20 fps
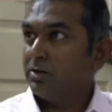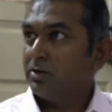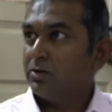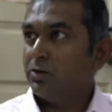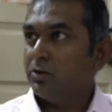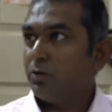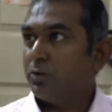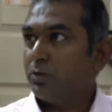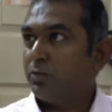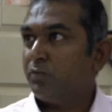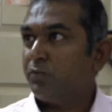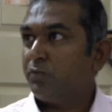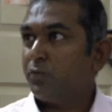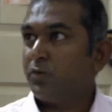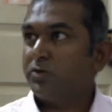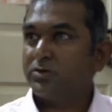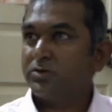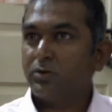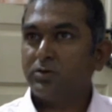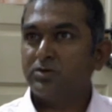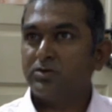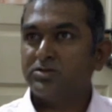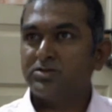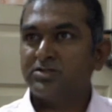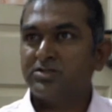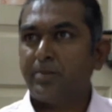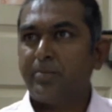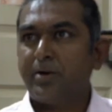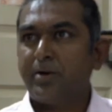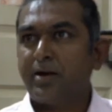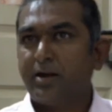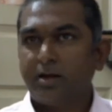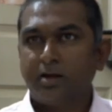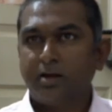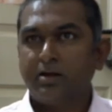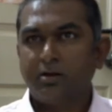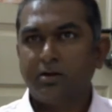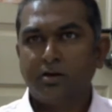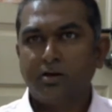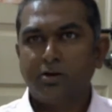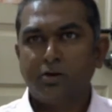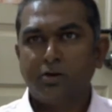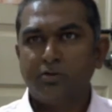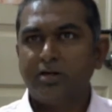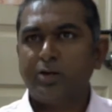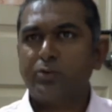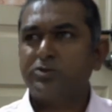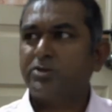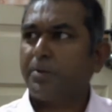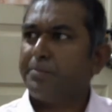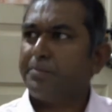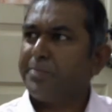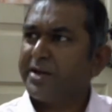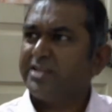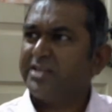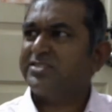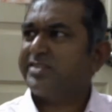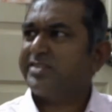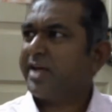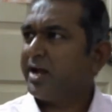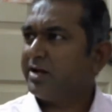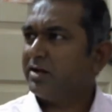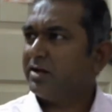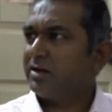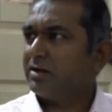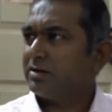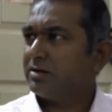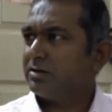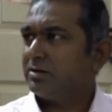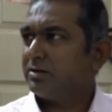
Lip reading: No, for somebody, you know, that was a big scandal.